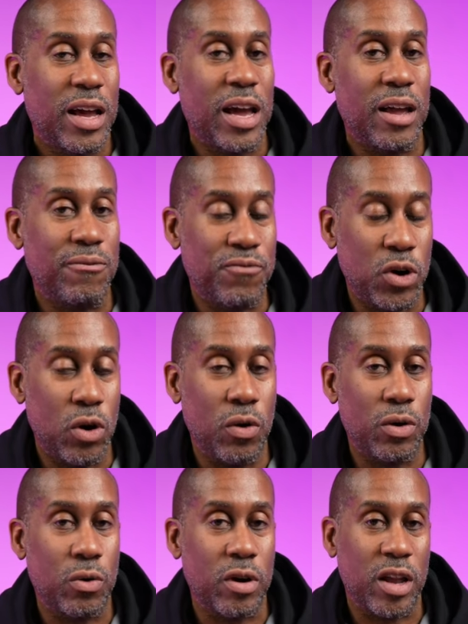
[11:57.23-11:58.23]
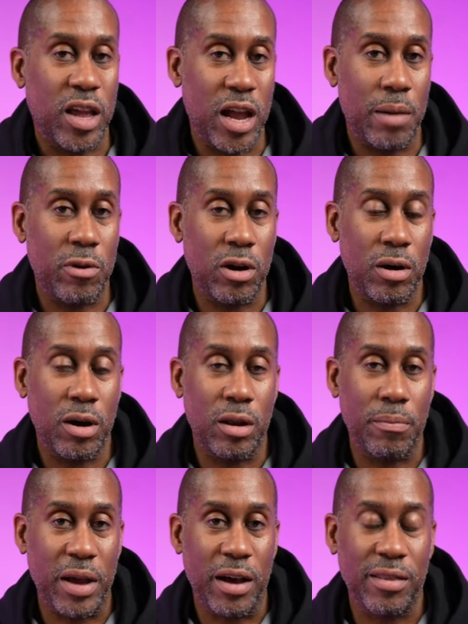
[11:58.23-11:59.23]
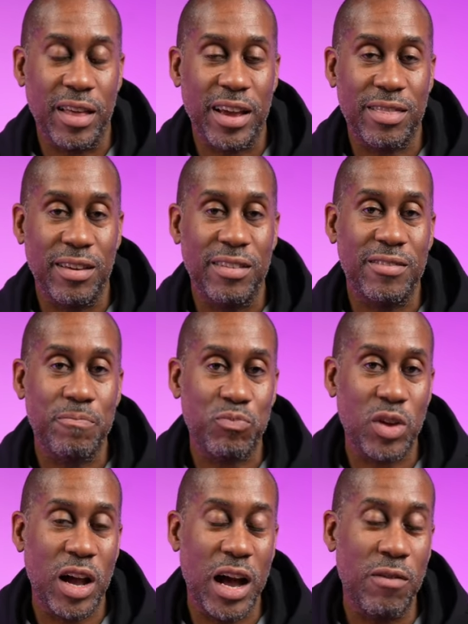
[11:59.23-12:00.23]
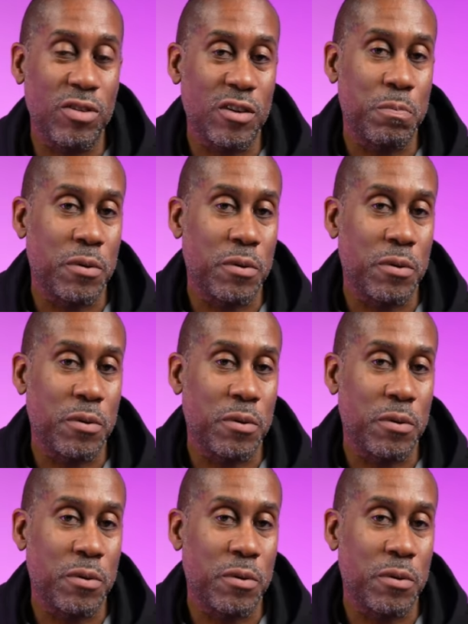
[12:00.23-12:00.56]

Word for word: a phone or a camera on a mount like this, I would have